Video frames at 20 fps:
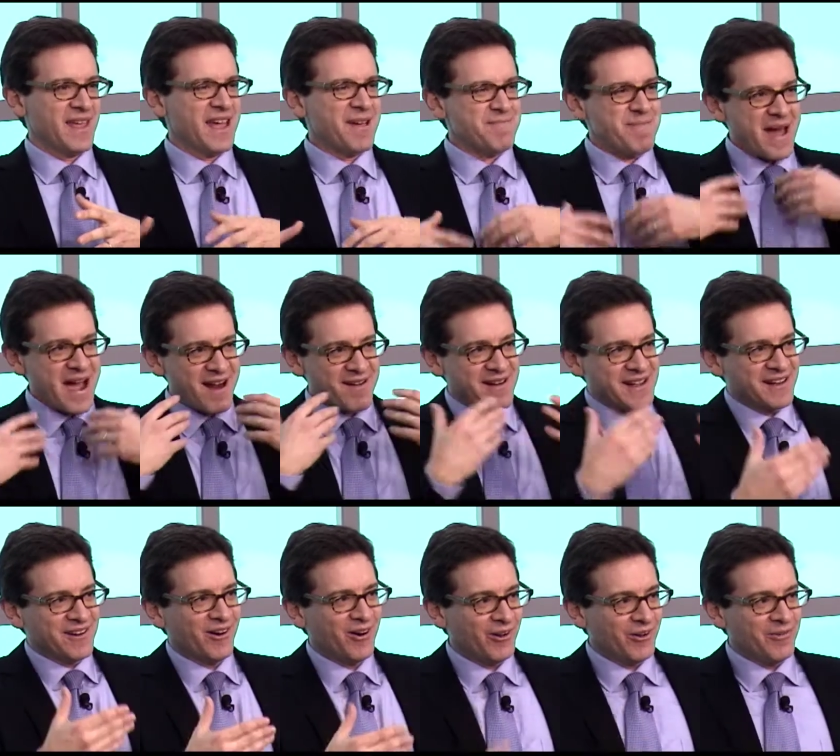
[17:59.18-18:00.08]
Barry
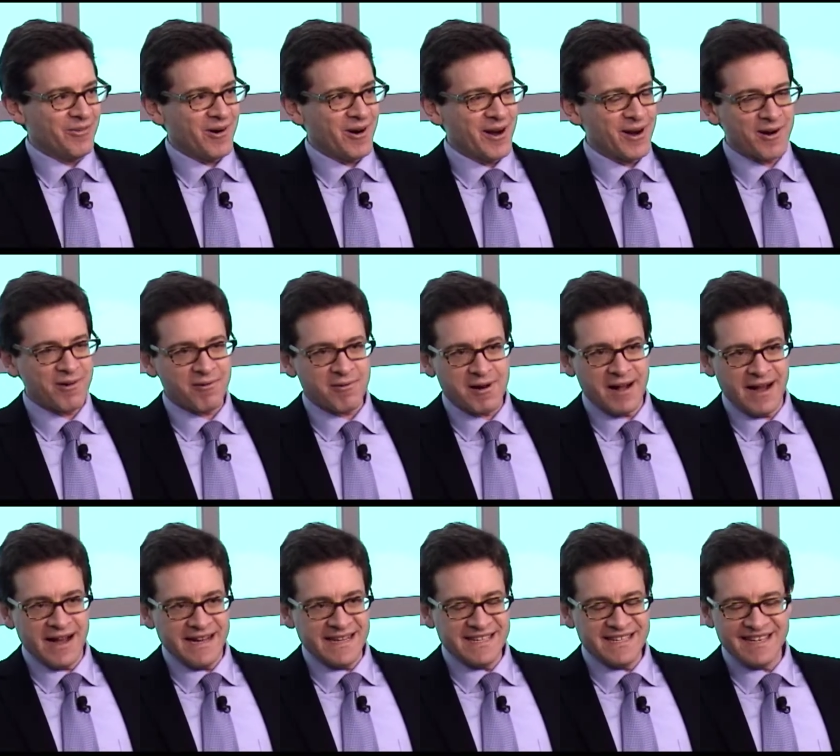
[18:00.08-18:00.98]
Goldwater
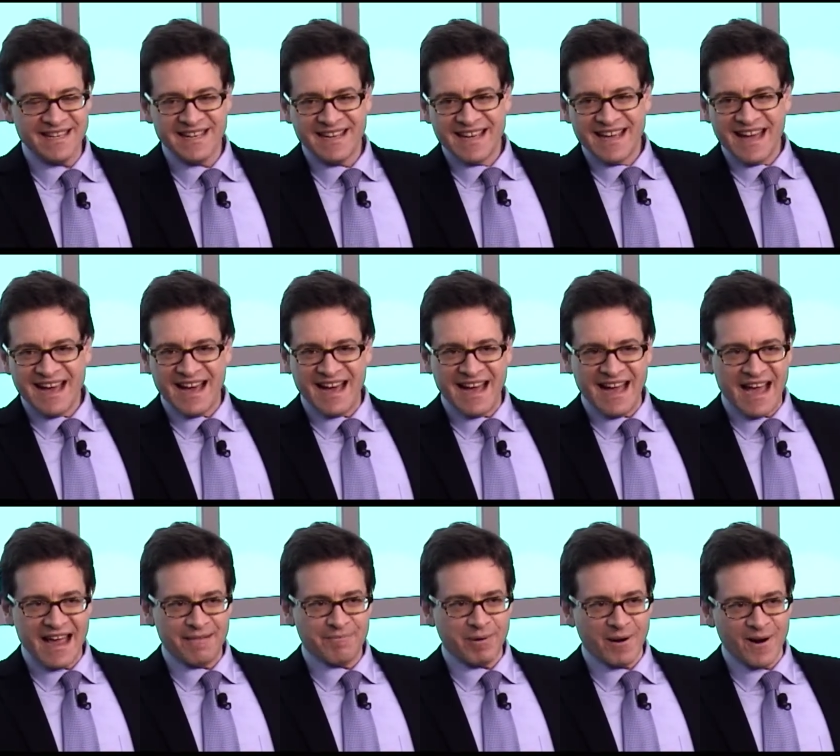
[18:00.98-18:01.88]
runs,
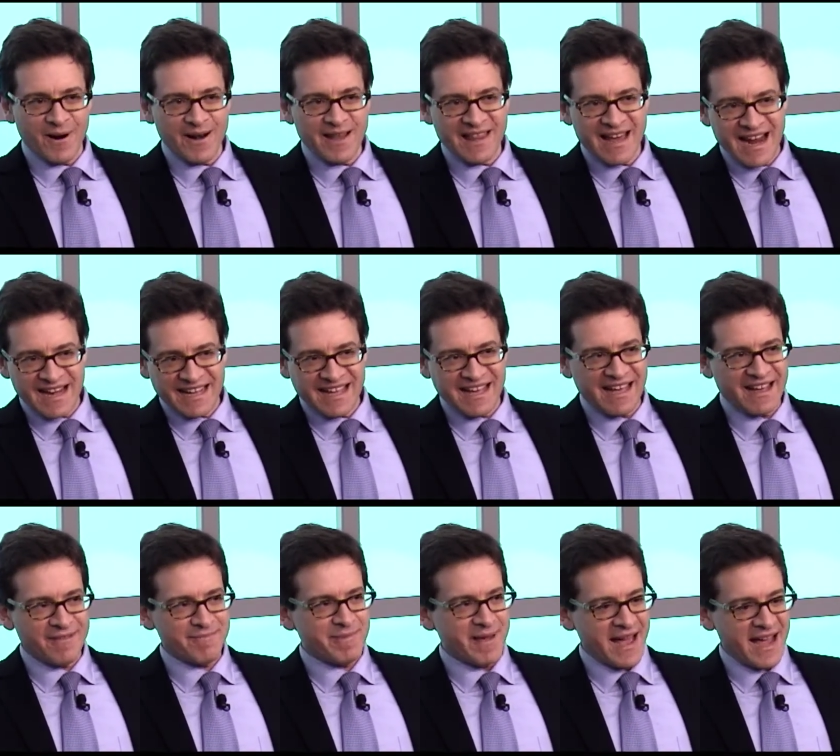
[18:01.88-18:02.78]
and part of that
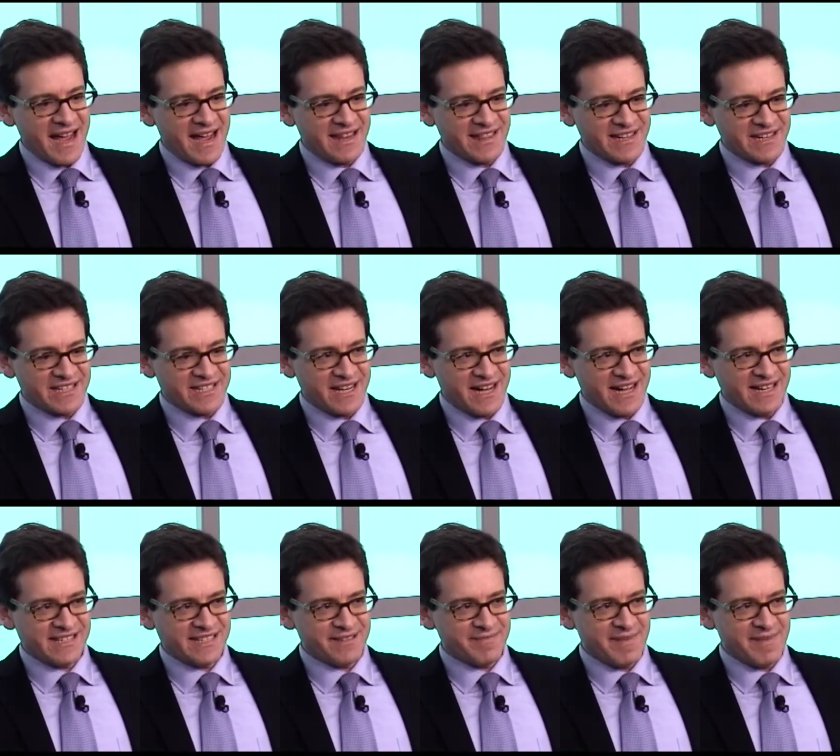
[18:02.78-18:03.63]
campaign that Johnson